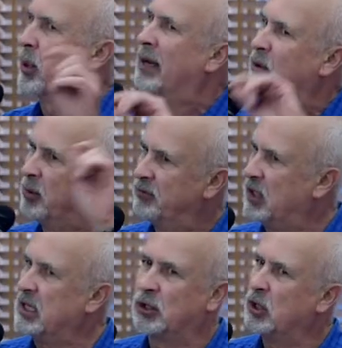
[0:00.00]
problem of
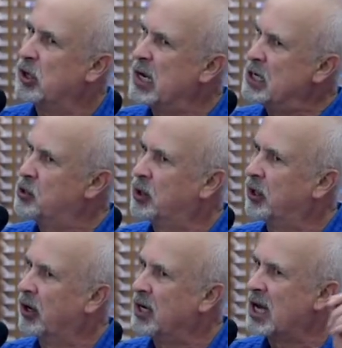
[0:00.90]
either you're into it
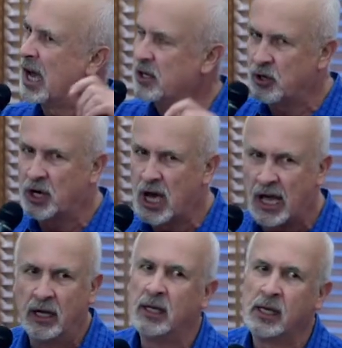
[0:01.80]
or not, you're
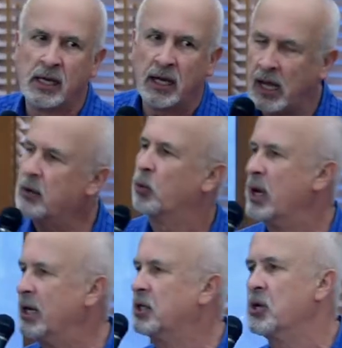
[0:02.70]
not. The
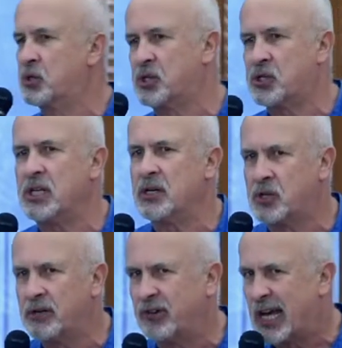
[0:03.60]
red goes to see
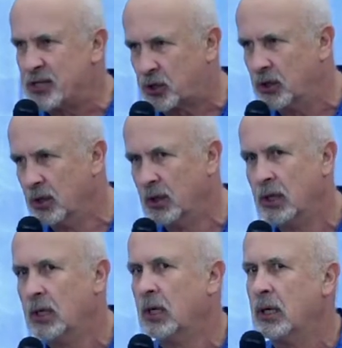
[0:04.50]
his advisor.
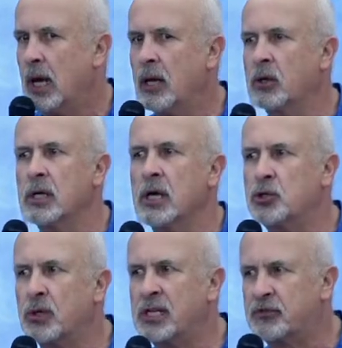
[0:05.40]
Now, how can I
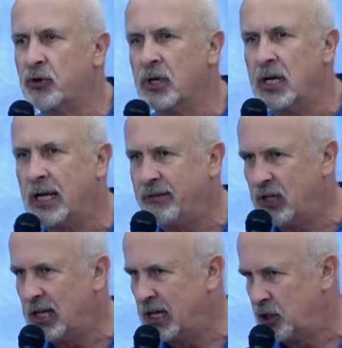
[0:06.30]
transfer into
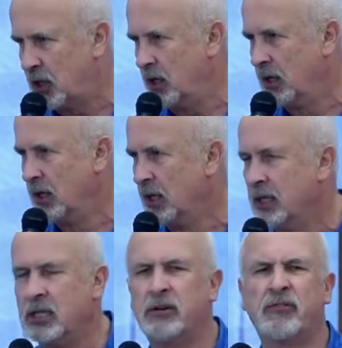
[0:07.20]
aviation?
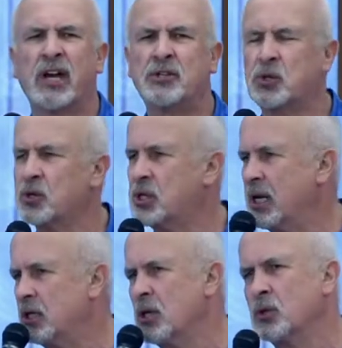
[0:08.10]
The advisor is
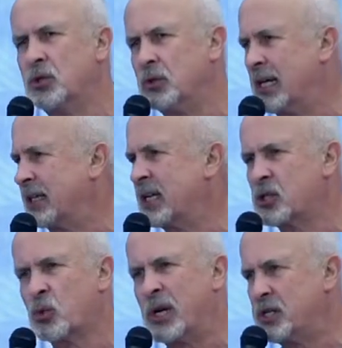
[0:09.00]
saying, don't do that.
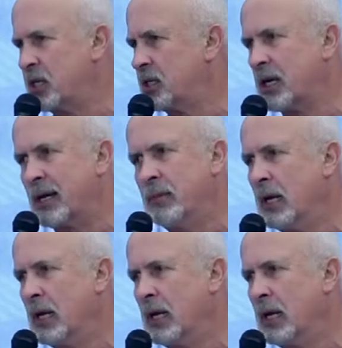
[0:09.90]
That's a waste of time.